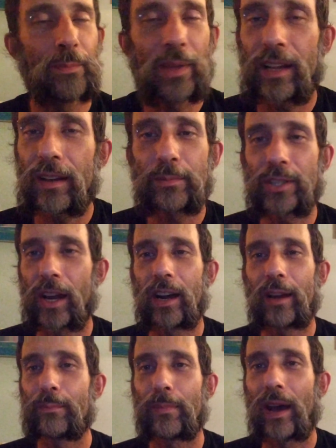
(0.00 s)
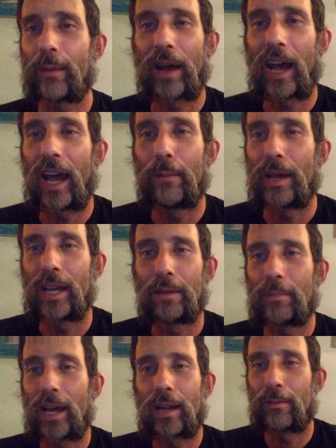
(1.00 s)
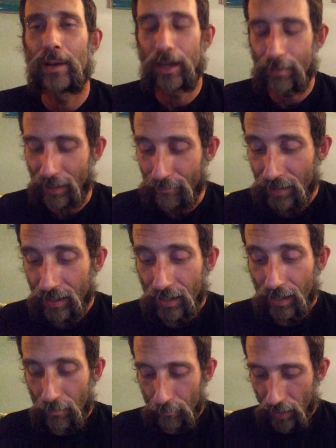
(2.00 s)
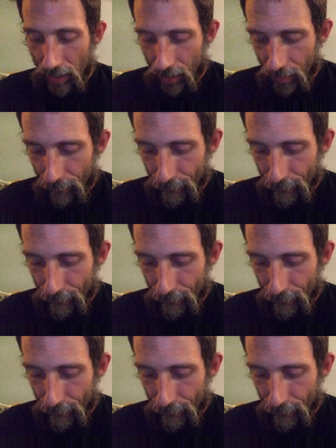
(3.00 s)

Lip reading: Man, I'm sorry, I'm high, man. I don't know, man. But